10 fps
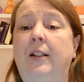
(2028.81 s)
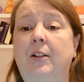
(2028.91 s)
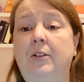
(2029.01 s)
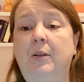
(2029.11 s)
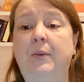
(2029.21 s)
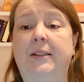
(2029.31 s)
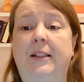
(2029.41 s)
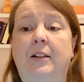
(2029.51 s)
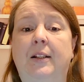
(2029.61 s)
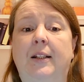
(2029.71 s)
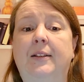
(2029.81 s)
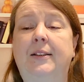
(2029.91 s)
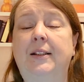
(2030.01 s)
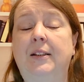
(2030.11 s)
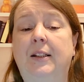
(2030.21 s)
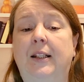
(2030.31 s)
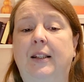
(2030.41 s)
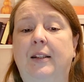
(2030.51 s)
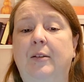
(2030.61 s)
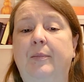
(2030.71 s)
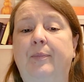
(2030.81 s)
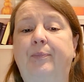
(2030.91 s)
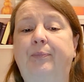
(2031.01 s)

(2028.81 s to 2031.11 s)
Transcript: Kilty was staring intently at them.